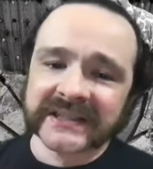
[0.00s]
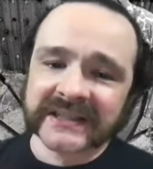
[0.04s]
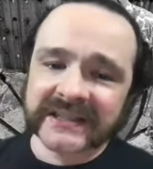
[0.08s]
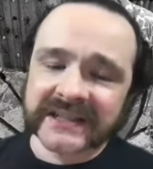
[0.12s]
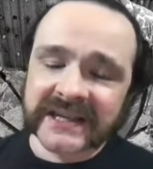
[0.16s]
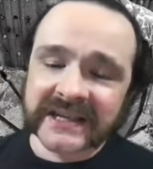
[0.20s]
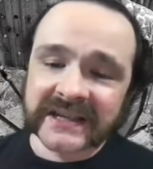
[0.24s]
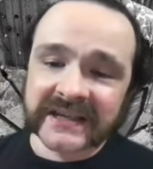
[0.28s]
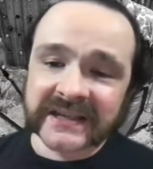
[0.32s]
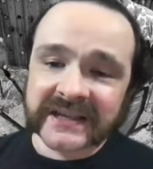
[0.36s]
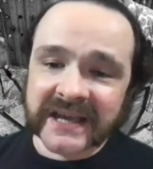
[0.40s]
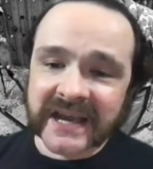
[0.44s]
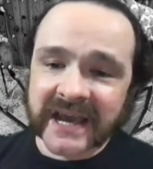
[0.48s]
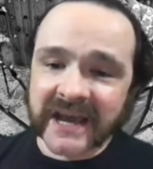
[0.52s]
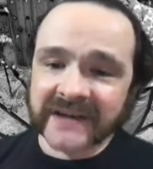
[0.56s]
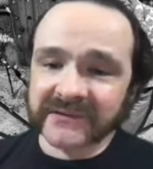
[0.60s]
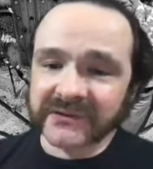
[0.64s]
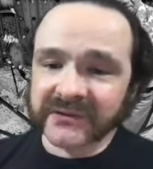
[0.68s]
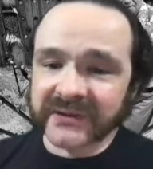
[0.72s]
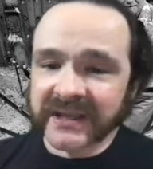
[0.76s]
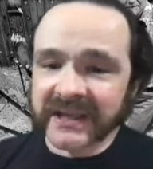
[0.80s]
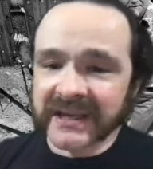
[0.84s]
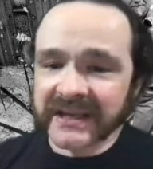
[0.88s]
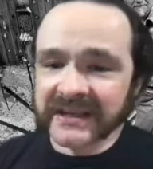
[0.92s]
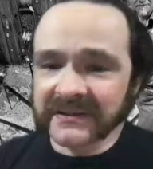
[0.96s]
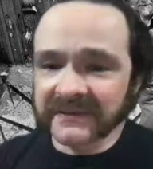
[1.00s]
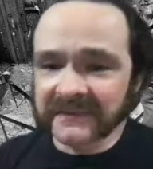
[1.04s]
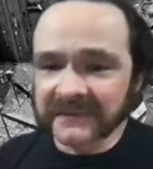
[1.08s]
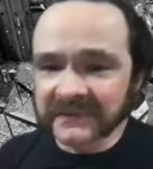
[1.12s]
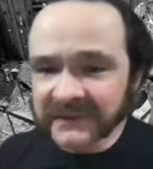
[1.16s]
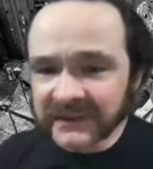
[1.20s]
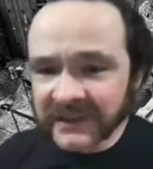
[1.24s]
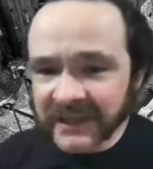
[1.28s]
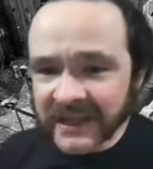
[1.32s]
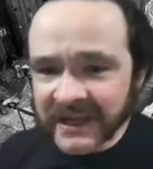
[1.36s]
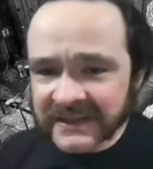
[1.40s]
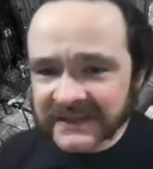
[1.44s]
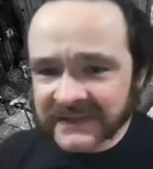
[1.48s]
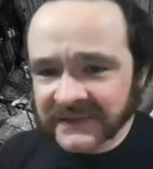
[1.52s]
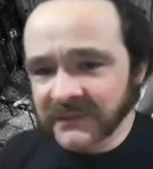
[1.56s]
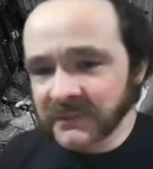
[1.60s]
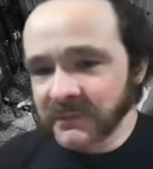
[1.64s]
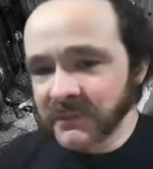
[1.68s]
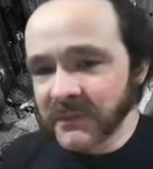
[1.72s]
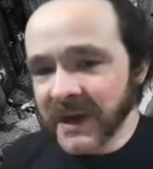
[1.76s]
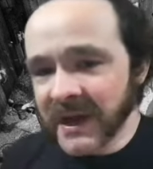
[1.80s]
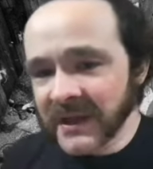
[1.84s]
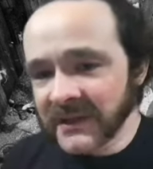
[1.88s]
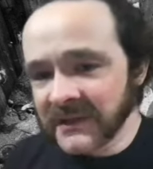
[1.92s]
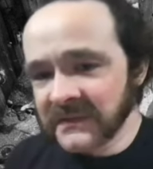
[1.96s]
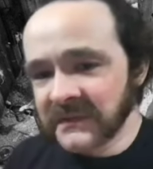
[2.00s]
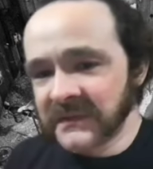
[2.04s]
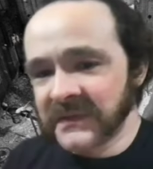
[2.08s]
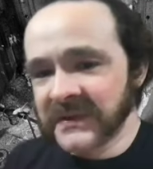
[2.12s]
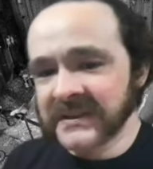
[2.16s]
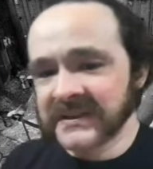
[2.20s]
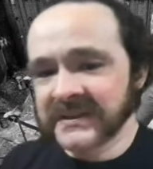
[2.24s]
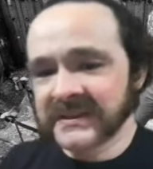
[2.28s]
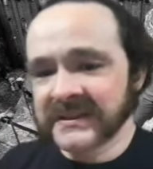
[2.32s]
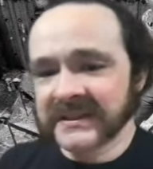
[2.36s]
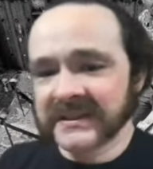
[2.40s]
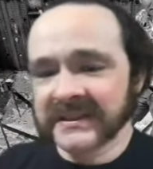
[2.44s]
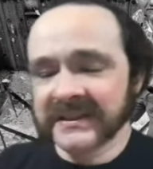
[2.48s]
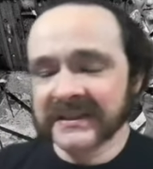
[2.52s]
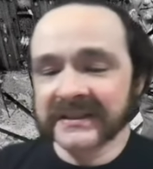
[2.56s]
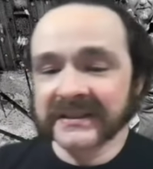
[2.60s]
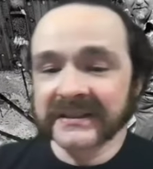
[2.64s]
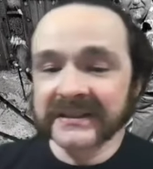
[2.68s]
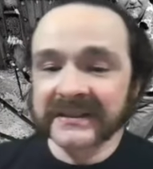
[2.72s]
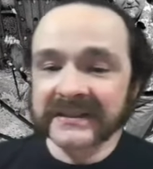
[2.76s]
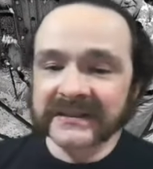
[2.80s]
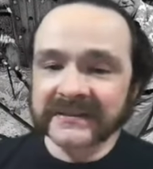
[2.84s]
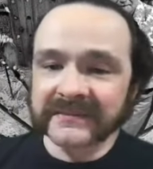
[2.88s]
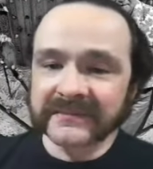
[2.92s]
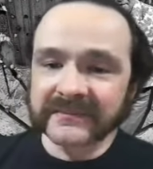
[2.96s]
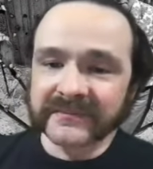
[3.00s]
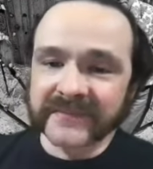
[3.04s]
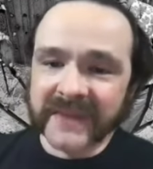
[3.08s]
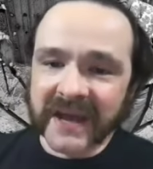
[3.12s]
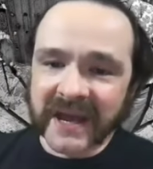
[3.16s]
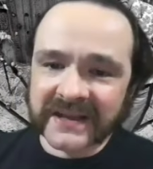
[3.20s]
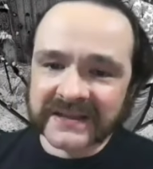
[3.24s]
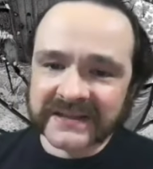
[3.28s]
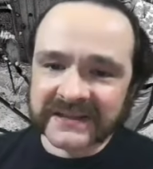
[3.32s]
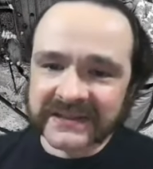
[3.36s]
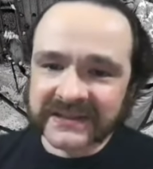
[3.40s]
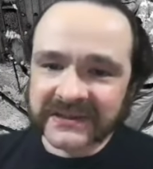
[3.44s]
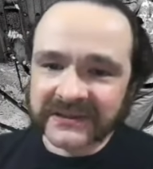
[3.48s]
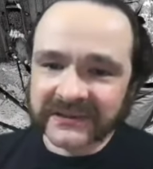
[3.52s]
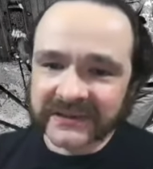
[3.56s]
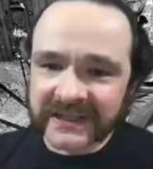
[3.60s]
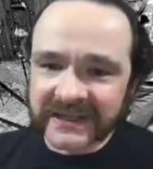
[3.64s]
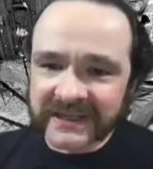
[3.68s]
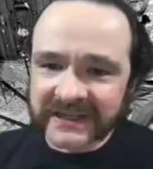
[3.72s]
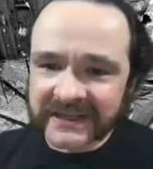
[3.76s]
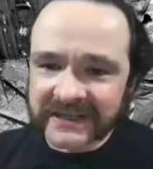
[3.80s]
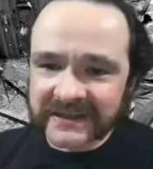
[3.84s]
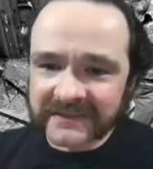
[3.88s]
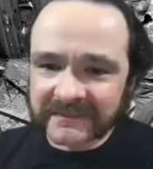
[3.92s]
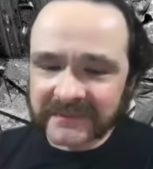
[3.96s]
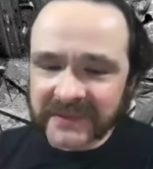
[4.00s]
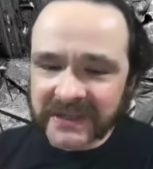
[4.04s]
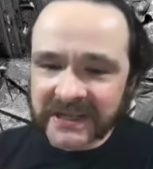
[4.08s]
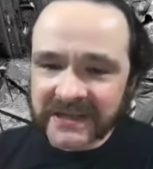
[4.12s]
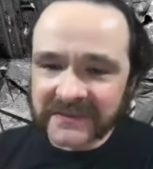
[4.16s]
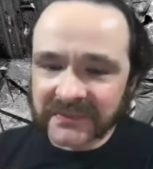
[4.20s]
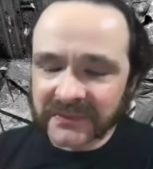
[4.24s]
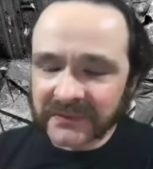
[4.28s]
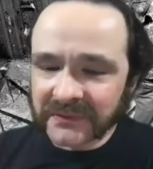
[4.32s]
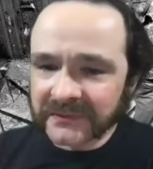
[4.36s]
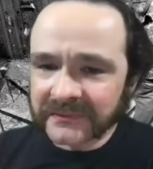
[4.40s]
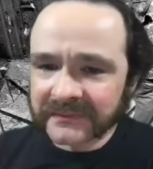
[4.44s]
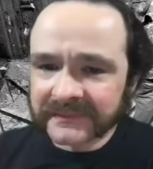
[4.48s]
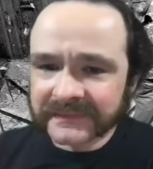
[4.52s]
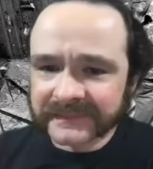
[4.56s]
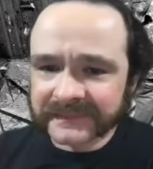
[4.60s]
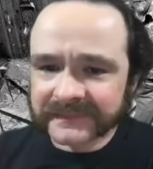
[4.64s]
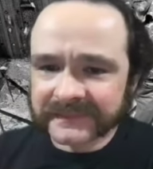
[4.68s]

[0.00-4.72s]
a cavalcade of less relevant masculinity people,